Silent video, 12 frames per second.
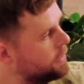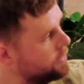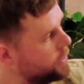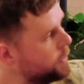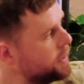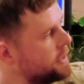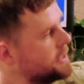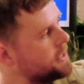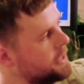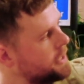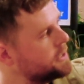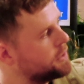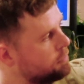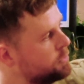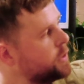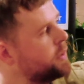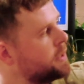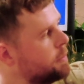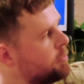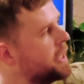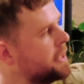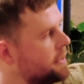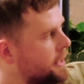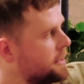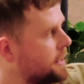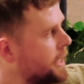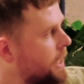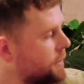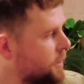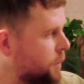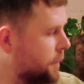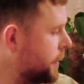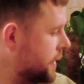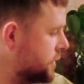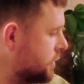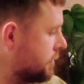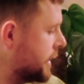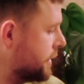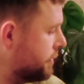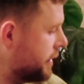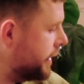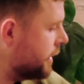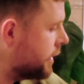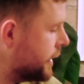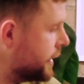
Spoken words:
doing these things and doing them regularly has allowed this web page to rank very high.